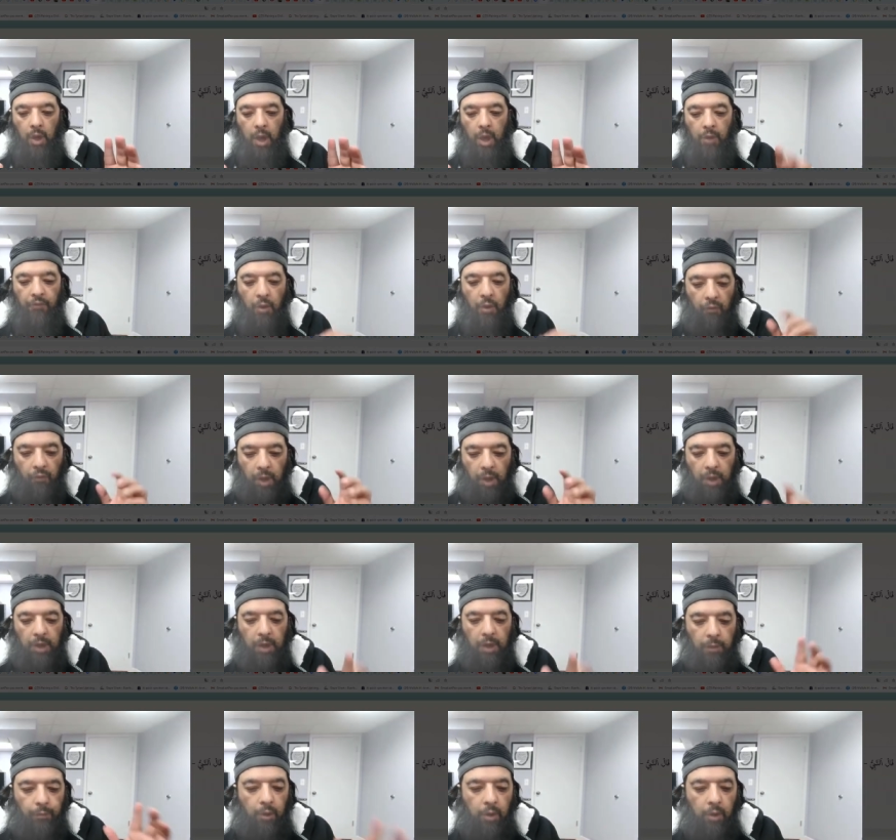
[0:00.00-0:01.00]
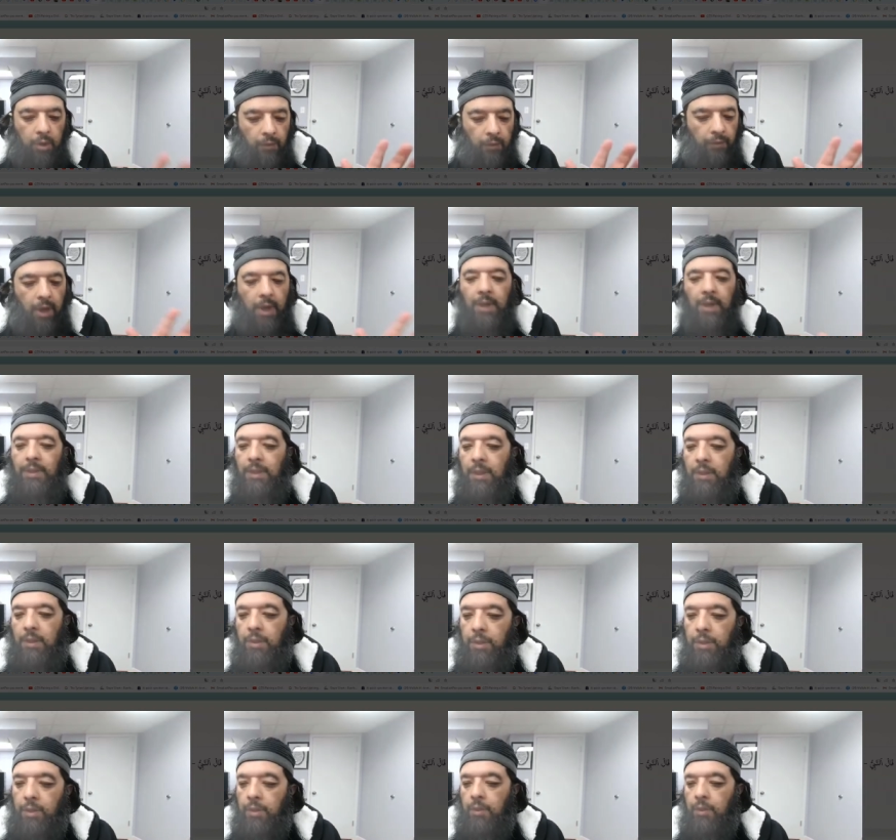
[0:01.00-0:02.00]
if you're reading a book of
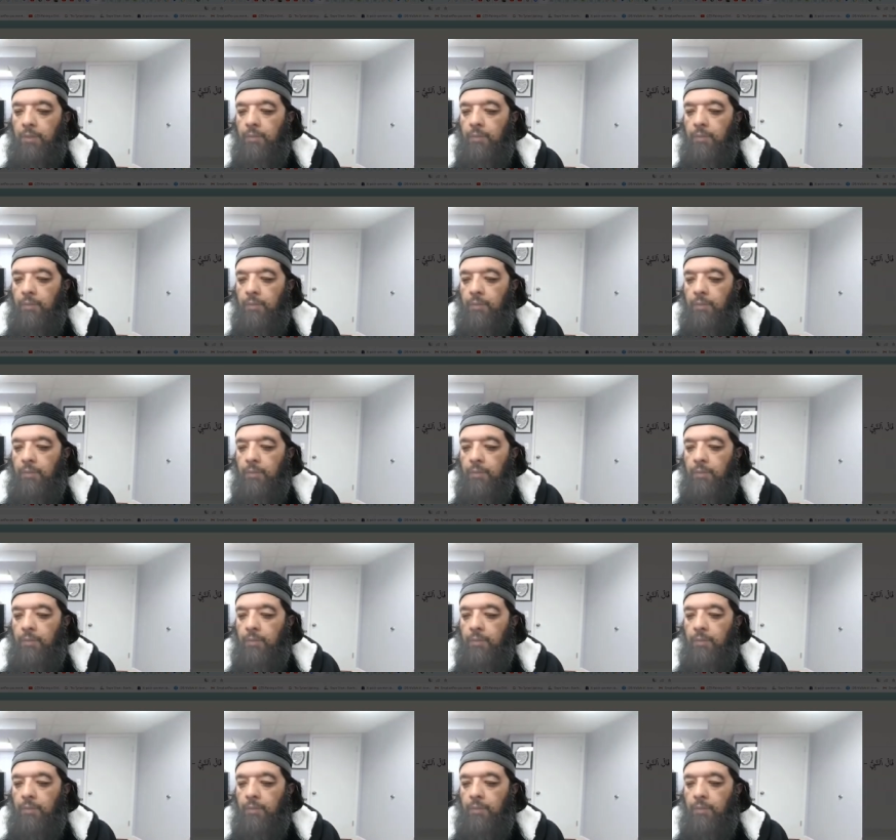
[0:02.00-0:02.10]
hadith